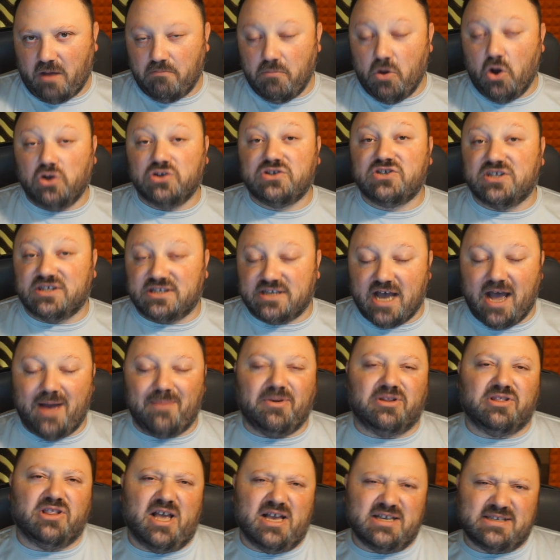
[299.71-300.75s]
most of the time,
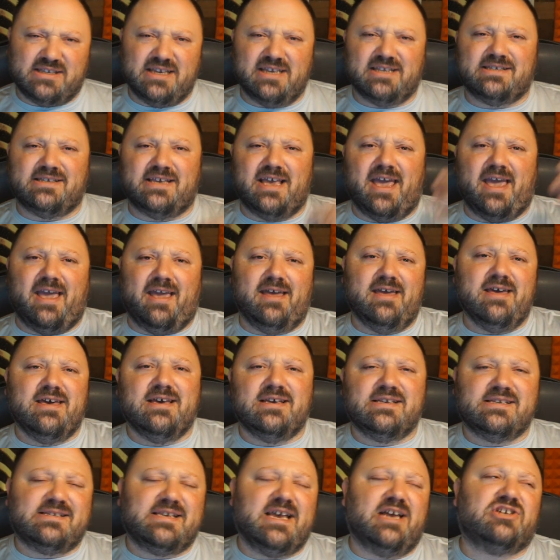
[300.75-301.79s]
unless it's a
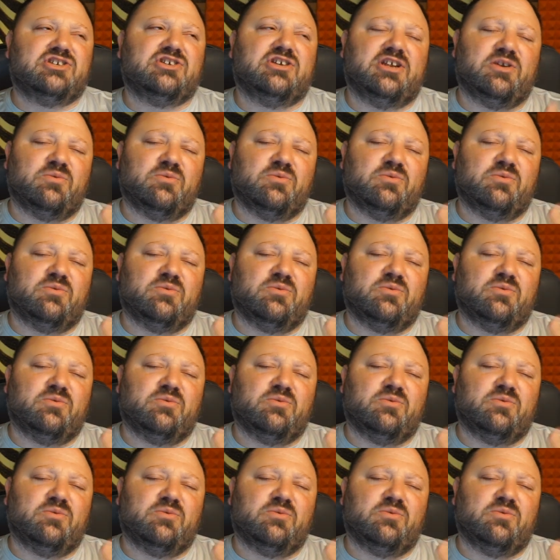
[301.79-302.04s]
session,